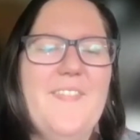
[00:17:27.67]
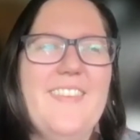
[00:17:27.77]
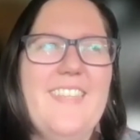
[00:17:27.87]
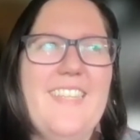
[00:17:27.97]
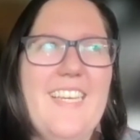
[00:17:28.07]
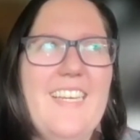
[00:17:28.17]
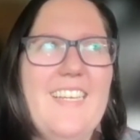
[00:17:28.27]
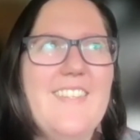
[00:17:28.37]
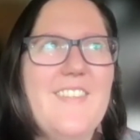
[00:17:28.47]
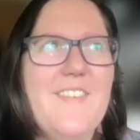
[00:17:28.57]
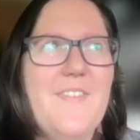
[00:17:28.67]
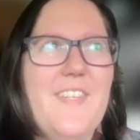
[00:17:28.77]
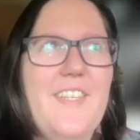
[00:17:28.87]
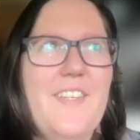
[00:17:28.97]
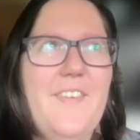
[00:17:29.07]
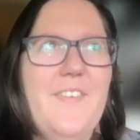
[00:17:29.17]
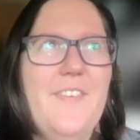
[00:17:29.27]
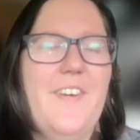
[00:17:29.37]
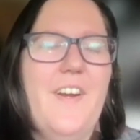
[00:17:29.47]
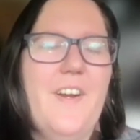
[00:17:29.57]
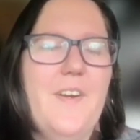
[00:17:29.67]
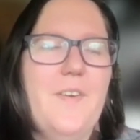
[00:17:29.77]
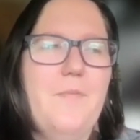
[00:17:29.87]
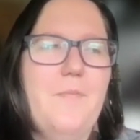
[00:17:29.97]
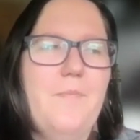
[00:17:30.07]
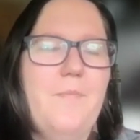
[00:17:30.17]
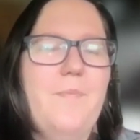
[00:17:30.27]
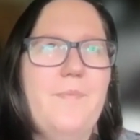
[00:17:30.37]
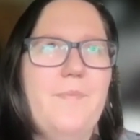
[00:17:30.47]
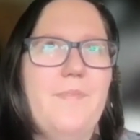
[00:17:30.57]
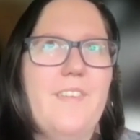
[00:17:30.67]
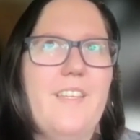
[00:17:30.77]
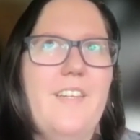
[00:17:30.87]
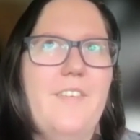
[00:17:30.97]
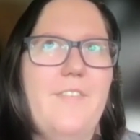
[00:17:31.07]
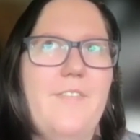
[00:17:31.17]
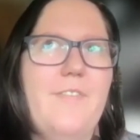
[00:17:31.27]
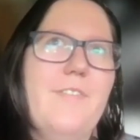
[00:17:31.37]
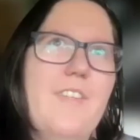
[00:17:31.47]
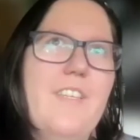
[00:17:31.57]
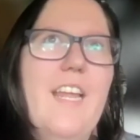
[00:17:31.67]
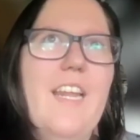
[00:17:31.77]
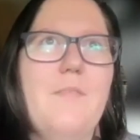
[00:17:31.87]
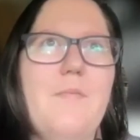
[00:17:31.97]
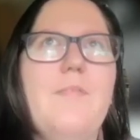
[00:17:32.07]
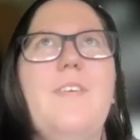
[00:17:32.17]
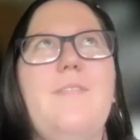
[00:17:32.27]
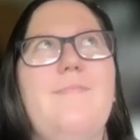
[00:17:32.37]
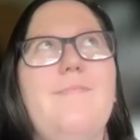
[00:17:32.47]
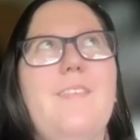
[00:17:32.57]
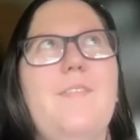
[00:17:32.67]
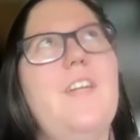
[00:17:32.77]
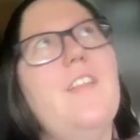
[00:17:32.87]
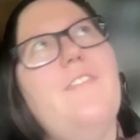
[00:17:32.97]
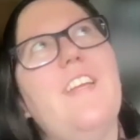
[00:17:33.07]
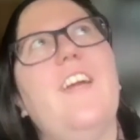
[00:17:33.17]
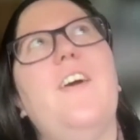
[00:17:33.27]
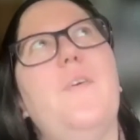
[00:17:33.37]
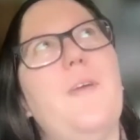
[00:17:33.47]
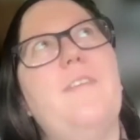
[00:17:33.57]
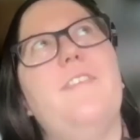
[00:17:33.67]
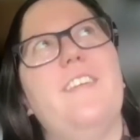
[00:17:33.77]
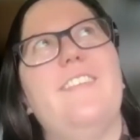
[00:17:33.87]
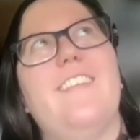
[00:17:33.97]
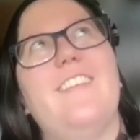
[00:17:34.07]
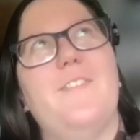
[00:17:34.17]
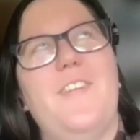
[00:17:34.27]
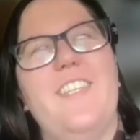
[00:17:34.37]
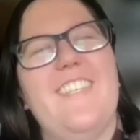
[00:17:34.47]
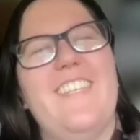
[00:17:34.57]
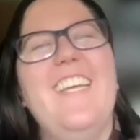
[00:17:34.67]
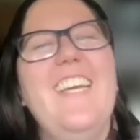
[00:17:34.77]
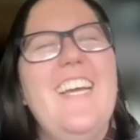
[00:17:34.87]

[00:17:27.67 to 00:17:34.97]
Yeah, so when you are kind of trying to figure out a way to phrase this as a question.